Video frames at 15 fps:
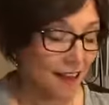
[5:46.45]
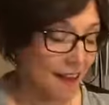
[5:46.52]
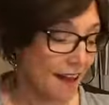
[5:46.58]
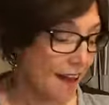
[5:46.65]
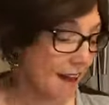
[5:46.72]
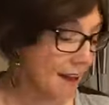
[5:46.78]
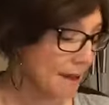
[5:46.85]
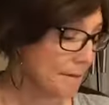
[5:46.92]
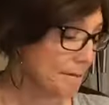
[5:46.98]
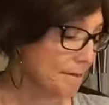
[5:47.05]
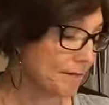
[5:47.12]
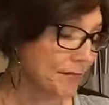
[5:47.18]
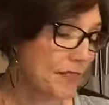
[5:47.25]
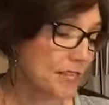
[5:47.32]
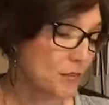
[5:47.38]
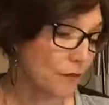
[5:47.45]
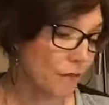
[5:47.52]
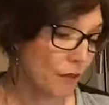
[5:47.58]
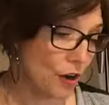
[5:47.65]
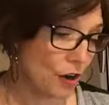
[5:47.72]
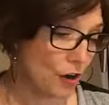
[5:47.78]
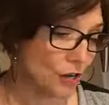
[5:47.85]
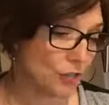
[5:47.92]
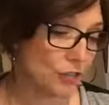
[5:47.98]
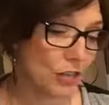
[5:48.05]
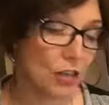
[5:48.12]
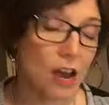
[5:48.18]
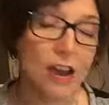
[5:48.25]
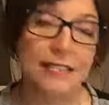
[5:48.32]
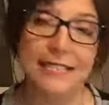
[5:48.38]
um, this verse, the
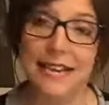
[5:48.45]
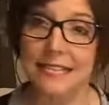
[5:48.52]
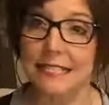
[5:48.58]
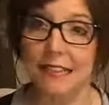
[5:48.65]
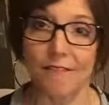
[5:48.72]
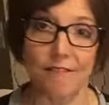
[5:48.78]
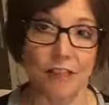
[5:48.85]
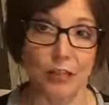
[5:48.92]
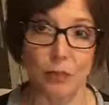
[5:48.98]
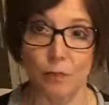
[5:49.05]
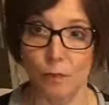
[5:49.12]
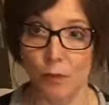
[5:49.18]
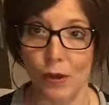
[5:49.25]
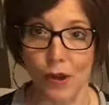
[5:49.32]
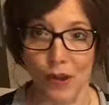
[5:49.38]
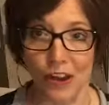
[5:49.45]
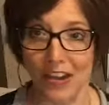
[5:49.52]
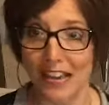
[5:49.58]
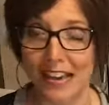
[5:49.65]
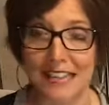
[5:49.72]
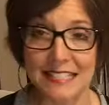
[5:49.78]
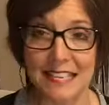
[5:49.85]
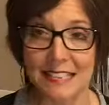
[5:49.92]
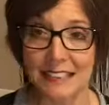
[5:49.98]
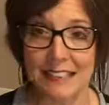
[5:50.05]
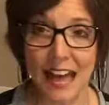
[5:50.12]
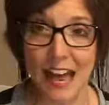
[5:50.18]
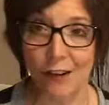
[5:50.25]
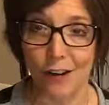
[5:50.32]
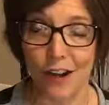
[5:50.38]
context of this book. It's a
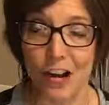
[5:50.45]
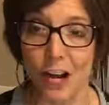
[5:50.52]
letter.